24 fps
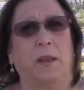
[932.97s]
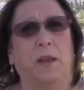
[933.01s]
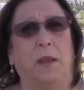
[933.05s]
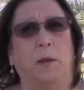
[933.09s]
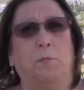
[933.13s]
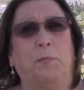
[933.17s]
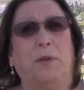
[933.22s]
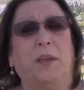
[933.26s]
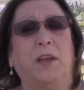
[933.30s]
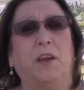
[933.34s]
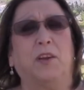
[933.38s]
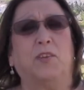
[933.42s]

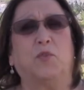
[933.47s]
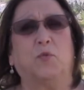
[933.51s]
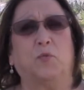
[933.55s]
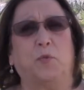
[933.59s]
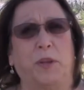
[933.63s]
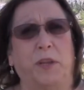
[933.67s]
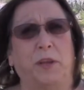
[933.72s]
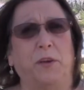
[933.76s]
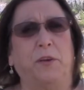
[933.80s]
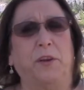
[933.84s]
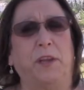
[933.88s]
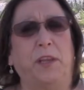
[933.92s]
Because
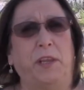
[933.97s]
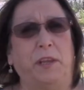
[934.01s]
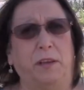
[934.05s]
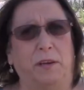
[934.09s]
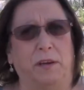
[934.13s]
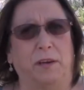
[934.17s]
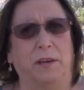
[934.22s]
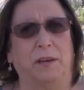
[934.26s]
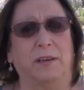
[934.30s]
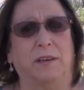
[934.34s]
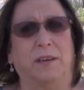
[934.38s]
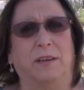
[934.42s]
we are
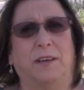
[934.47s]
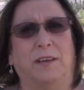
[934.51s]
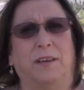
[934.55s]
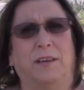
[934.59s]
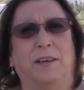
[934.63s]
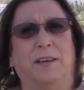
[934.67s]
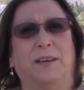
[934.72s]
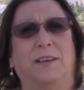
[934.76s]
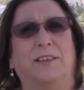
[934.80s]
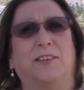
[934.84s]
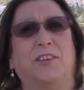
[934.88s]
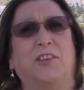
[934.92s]
here
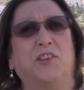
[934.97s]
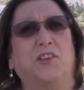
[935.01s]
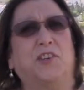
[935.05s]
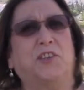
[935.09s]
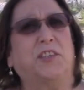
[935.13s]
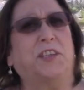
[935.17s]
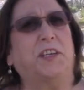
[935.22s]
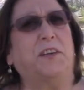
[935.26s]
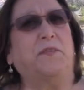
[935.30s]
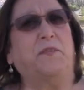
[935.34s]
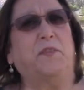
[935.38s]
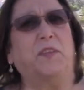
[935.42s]
to
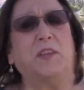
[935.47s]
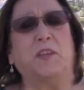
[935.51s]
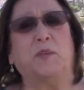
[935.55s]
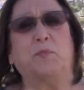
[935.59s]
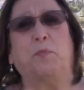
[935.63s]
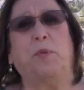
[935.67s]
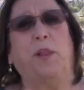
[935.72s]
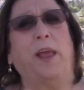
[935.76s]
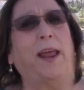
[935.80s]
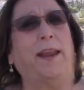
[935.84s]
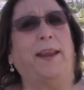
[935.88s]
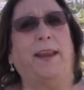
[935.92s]
shift this
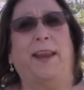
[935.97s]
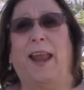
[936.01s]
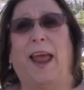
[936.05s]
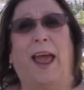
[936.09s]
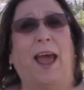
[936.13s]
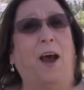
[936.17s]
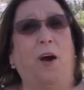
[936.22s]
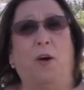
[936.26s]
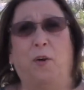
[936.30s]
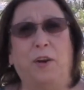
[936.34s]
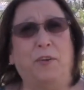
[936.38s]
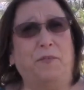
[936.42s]
planet
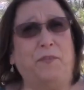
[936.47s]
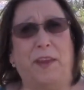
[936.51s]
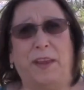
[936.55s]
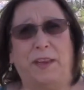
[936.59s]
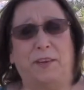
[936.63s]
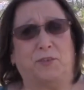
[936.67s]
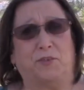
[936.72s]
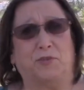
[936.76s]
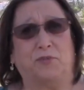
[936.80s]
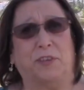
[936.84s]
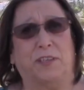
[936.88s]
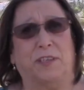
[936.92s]
out of
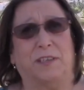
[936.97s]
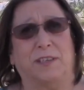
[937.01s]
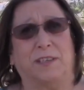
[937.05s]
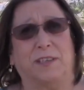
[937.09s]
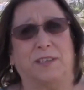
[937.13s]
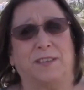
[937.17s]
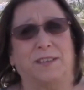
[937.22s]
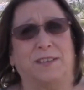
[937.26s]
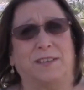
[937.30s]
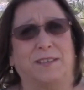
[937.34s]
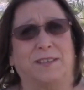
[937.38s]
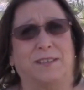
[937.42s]
hatred
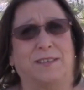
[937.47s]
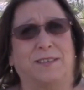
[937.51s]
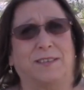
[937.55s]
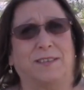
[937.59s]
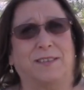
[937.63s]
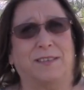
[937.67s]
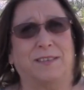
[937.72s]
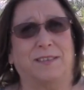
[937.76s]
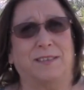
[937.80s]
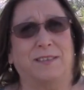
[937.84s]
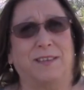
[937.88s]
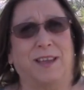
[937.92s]

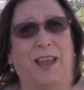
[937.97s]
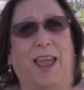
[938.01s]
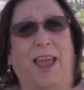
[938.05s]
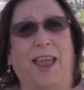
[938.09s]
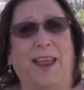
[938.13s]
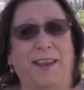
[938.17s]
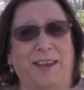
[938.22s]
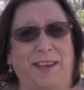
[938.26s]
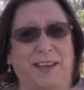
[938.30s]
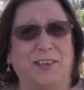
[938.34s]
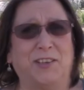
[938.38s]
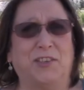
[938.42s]

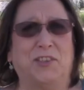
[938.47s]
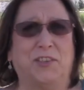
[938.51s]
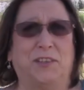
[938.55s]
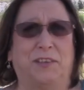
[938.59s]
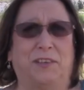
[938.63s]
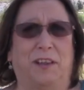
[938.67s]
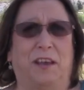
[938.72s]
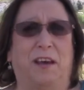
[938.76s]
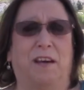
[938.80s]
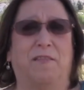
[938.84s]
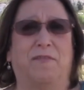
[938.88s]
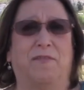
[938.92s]
and into
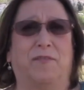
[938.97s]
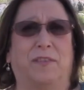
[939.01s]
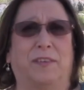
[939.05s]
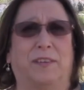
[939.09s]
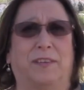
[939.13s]
love.